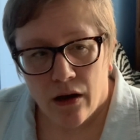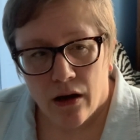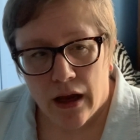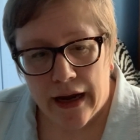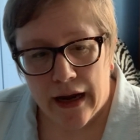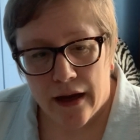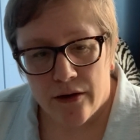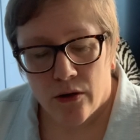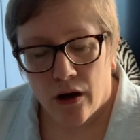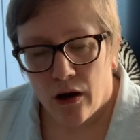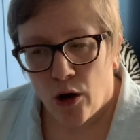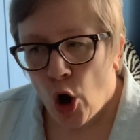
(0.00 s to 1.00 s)
and
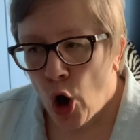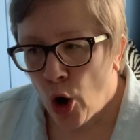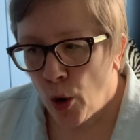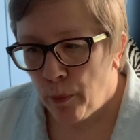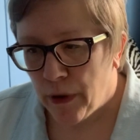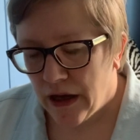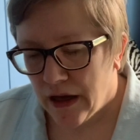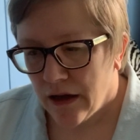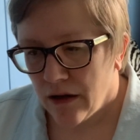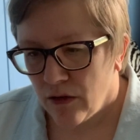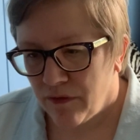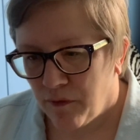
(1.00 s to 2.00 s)
hoping
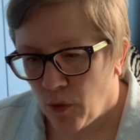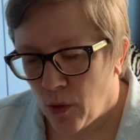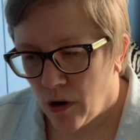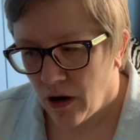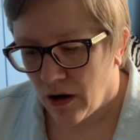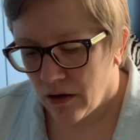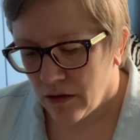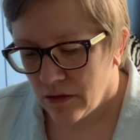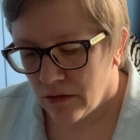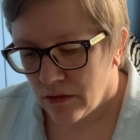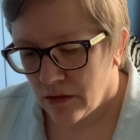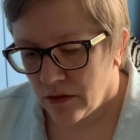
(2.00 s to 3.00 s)
for
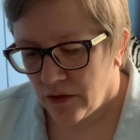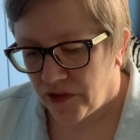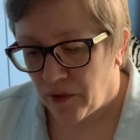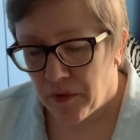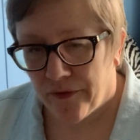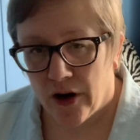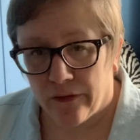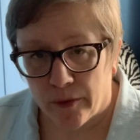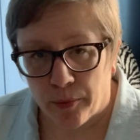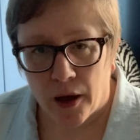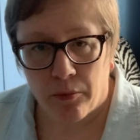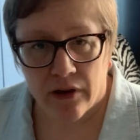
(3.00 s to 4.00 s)
some of our
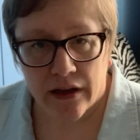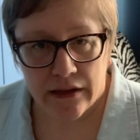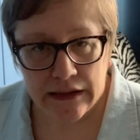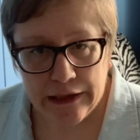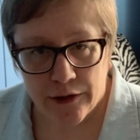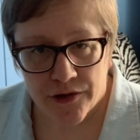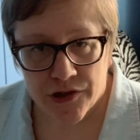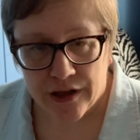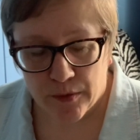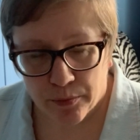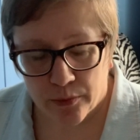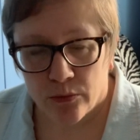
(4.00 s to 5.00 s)
Republican
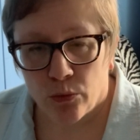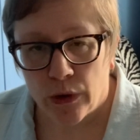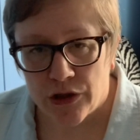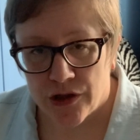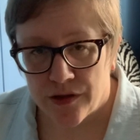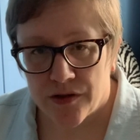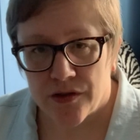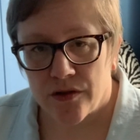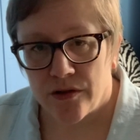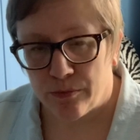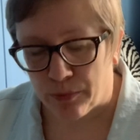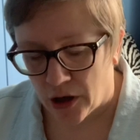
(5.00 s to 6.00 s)
leadership, which is
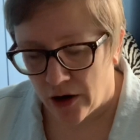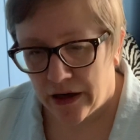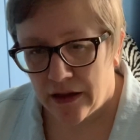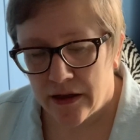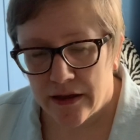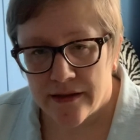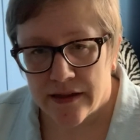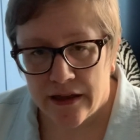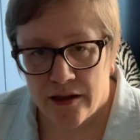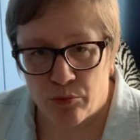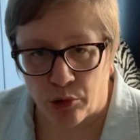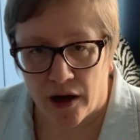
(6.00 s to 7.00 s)
the party that is
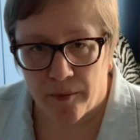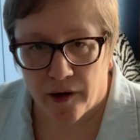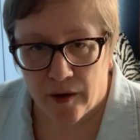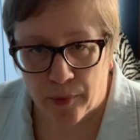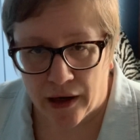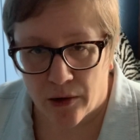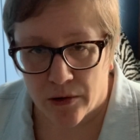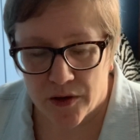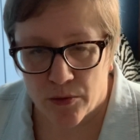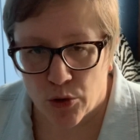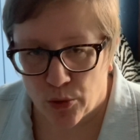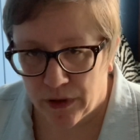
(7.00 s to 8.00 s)
in primary power at the
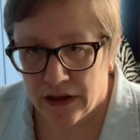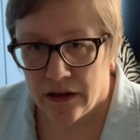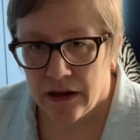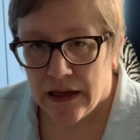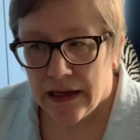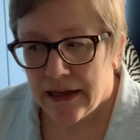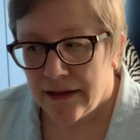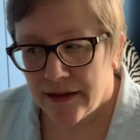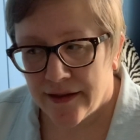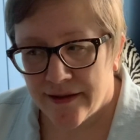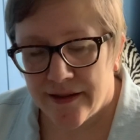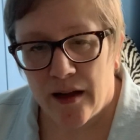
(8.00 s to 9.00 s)
moment,
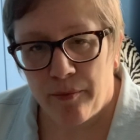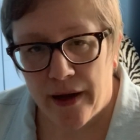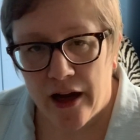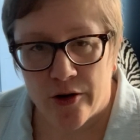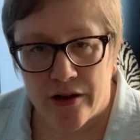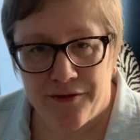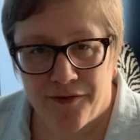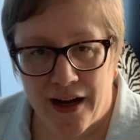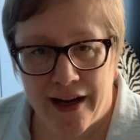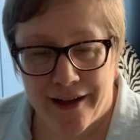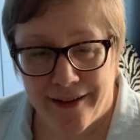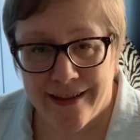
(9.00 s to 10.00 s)
to step out and
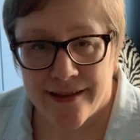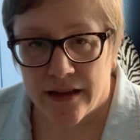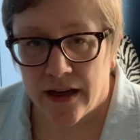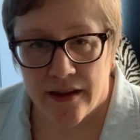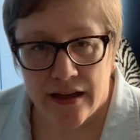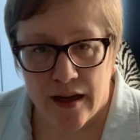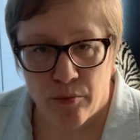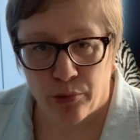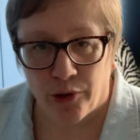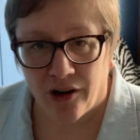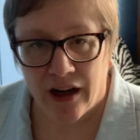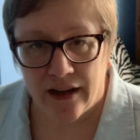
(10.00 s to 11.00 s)
finally say the
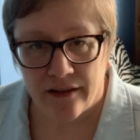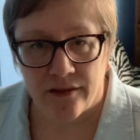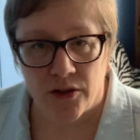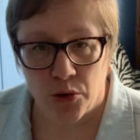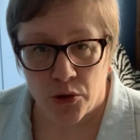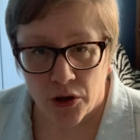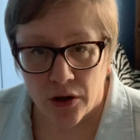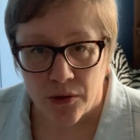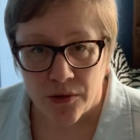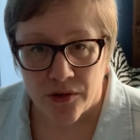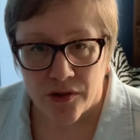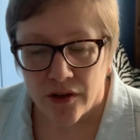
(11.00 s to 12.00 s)
emperor has no
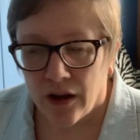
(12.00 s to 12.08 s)
clothes.